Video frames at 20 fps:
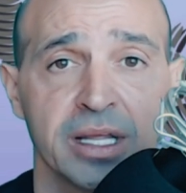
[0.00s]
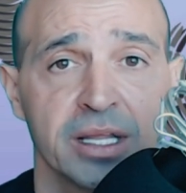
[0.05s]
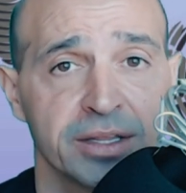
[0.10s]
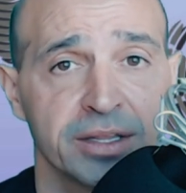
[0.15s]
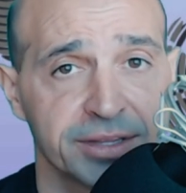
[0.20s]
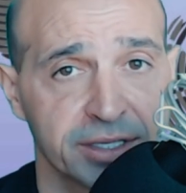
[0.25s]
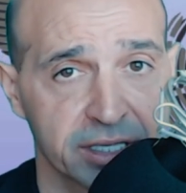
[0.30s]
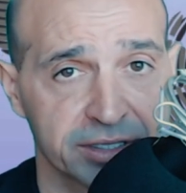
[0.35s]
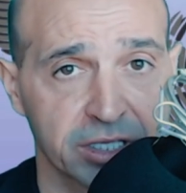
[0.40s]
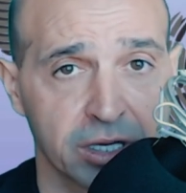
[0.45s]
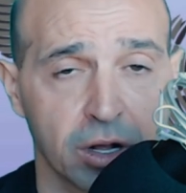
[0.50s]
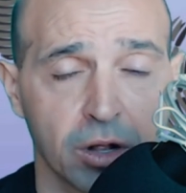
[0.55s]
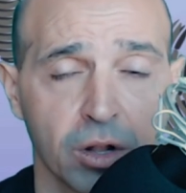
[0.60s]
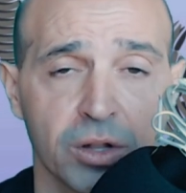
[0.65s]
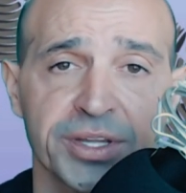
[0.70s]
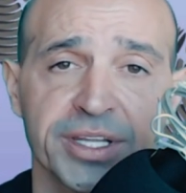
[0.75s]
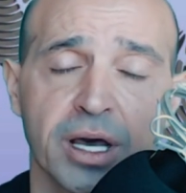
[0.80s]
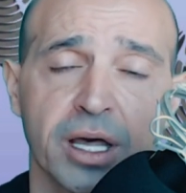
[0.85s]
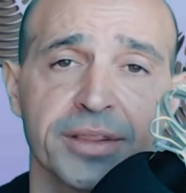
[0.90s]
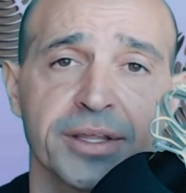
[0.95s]
that all
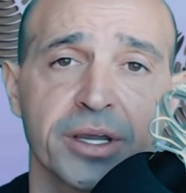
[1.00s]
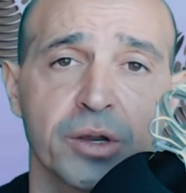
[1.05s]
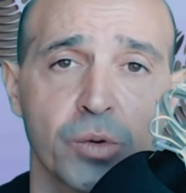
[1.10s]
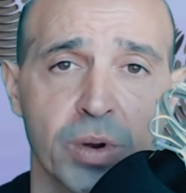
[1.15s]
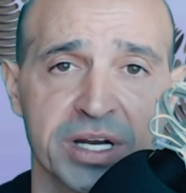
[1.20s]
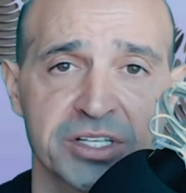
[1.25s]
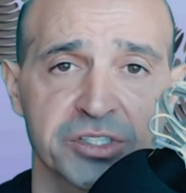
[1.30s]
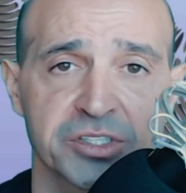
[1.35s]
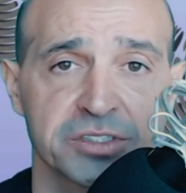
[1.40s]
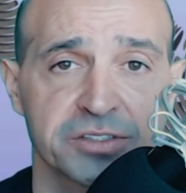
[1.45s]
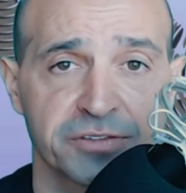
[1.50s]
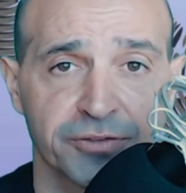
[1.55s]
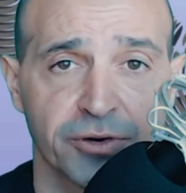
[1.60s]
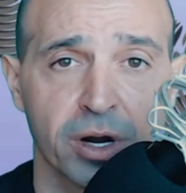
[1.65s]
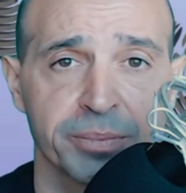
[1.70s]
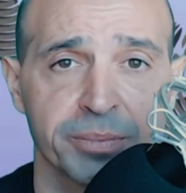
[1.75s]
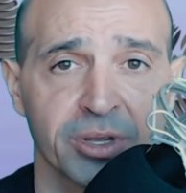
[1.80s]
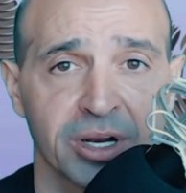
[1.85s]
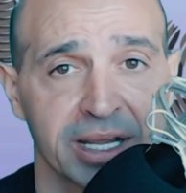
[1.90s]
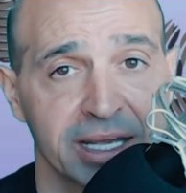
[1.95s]
the other questions
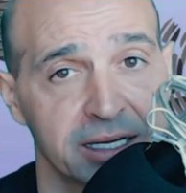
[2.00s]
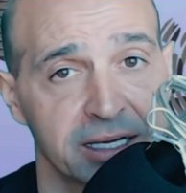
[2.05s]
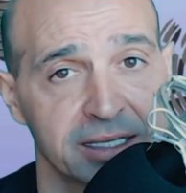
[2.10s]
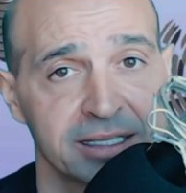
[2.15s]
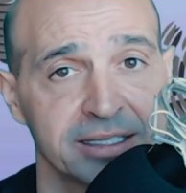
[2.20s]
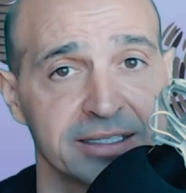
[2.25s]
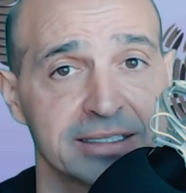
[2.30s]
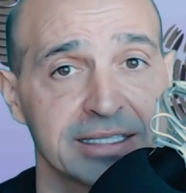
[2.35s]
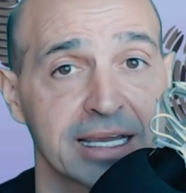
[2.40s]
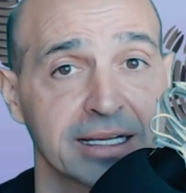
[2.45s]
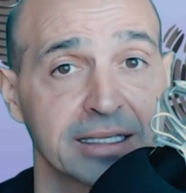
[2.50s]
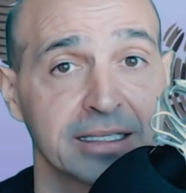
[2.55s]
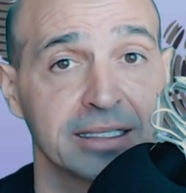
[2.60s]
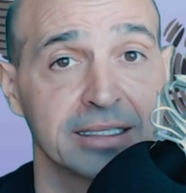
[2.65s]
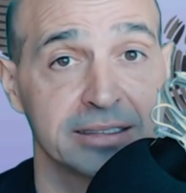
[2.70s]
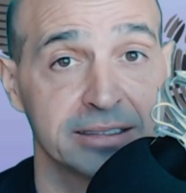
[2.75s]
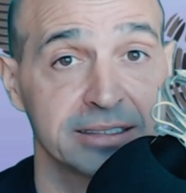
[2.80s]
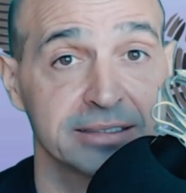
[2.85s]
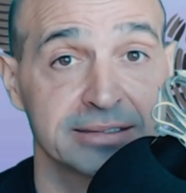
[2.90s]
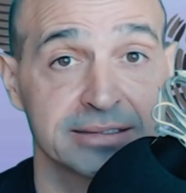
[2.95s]
formulated
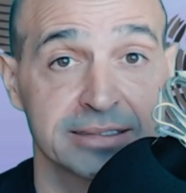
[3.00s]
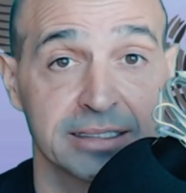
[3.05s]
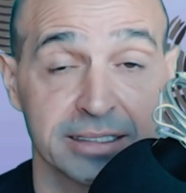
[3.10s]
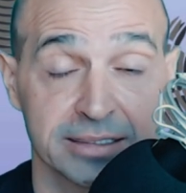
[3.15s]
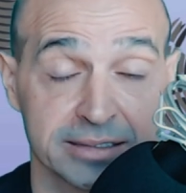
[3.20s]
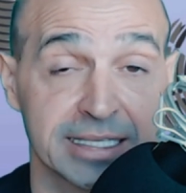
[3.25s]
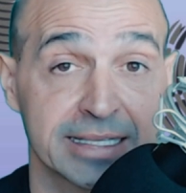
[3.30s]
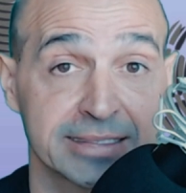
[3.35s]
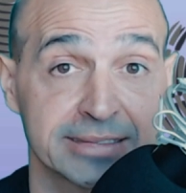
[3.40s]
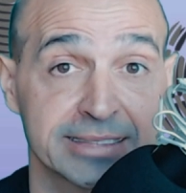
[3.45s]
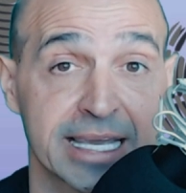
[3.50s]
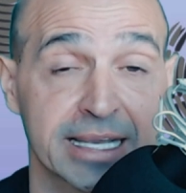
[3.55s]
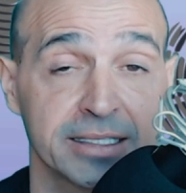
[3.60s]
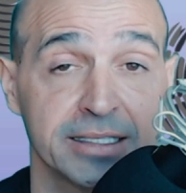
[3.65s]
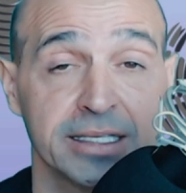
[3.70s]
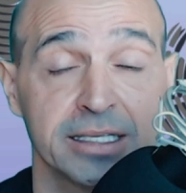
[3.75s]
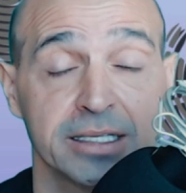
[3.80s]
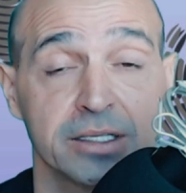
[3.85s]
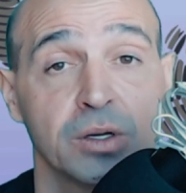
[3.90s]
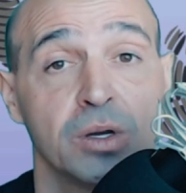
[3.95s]
in that
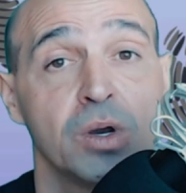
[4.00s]
technique